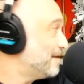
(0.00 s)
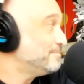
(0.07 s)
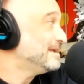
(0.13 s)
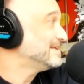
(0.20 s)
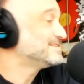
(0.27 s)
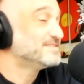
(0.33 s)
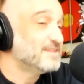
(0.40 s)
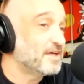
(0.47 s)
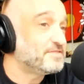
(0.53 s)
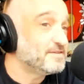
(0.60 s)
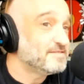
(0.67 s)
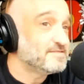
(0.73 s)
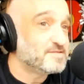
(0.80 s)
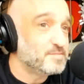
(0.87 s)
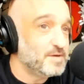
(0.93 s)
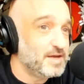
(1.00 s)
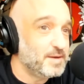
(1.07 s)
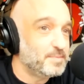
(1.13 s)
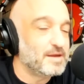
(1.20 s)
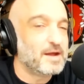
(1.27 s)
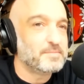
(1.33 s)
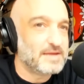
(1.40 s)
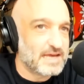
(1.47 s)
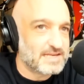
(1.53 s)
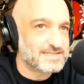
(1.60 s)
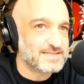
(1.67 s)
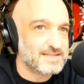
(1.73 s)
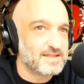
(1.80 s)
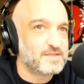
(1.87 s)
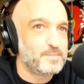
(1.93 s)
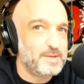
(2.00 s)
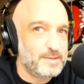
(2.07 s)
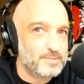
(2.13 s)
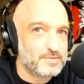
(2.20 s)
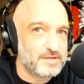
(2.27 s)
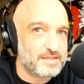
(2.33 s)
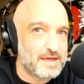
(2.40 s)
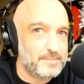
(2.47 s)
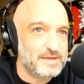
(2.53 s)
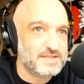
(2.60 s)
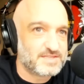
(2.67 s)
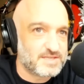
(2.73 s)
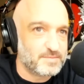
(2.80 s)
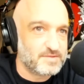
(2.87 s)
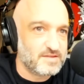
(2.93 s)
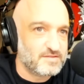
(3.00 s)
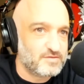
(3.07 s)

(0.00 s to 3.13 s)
means nothing to me, but I'm guessing that the people that means something to